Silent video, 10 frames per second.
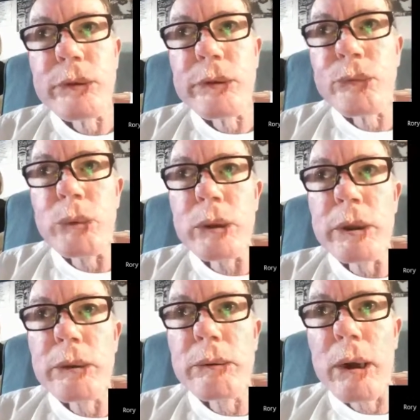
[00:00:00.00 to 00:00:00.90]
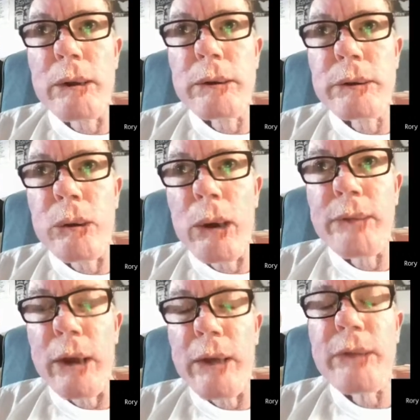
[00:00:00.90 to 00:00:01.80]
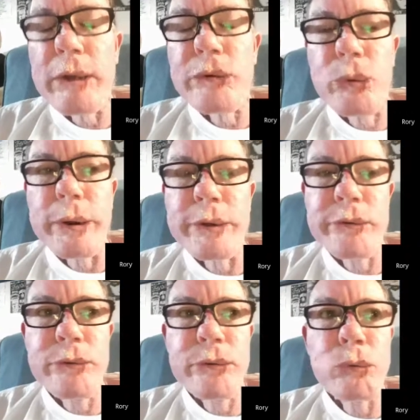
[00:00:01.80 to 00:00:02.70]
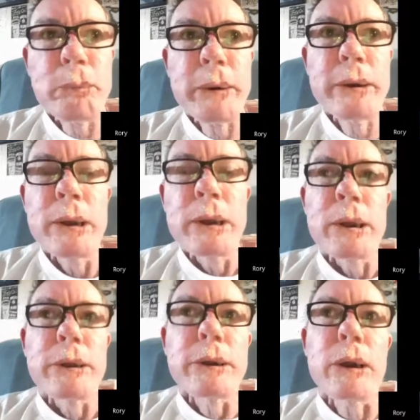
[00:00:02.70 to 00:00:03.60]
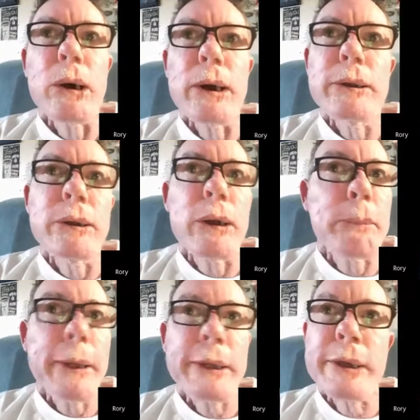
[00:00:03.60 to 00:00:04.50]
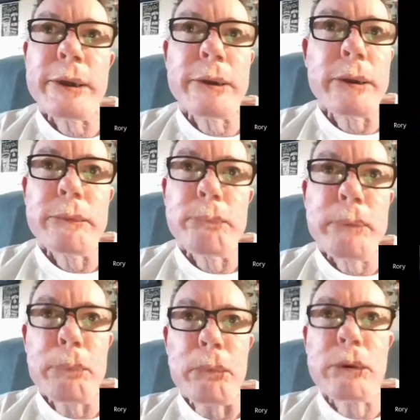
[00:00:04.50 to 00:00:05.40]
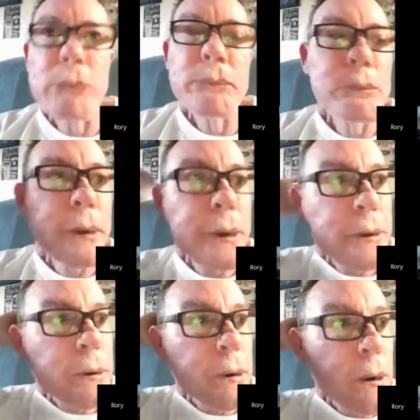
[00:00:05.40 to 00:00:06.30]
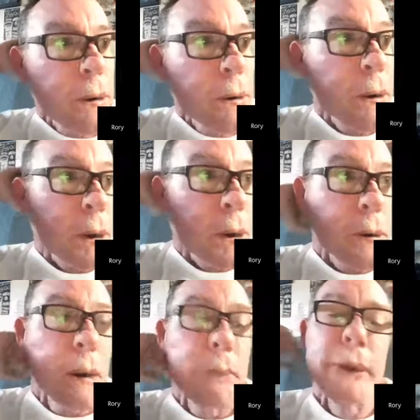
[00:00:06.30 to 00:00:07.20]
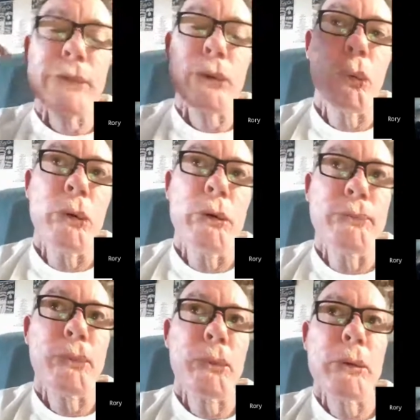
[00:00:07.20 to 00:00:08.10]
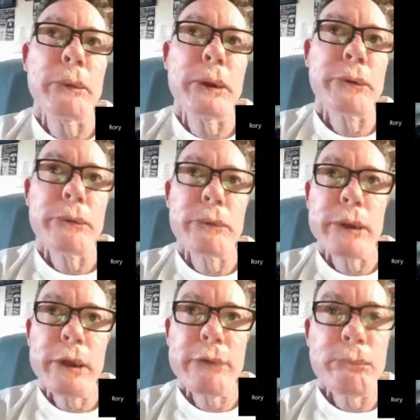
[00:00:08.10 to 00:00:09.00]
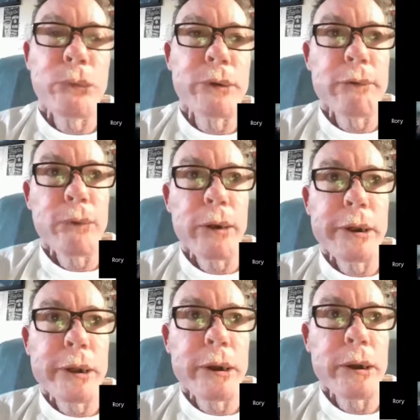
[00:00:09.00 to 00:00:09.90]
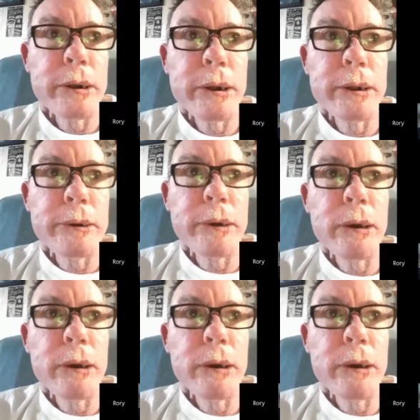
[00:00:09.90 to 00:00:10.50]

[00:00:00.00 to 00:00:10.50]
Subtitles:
it's really I think it's crazy too, but I make it, and people come to me, and I make their oil for them, and I give them whatever I get. And